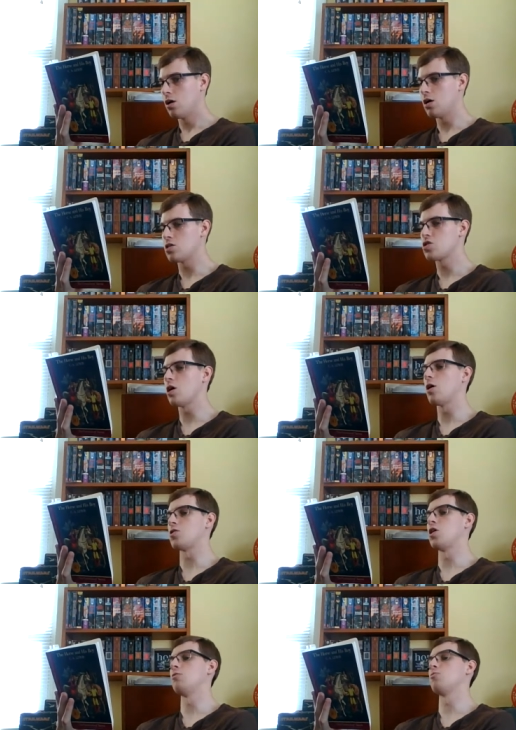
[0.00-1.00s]
His
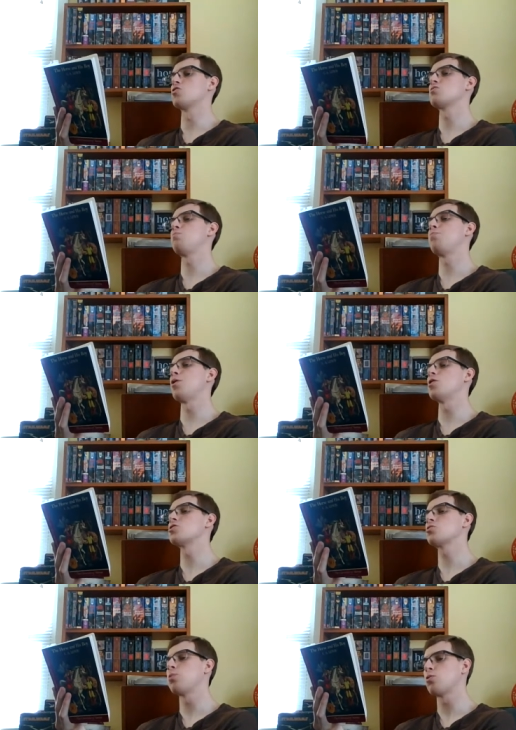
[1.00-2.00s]
heart almost
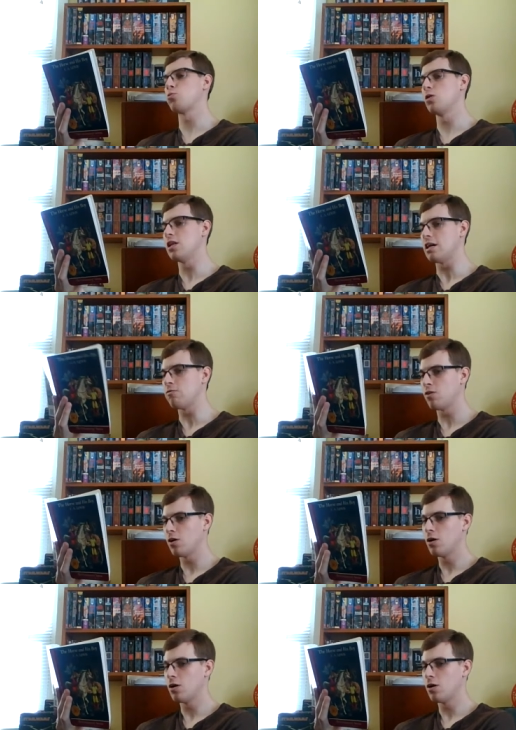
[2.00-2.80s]
burst with relief.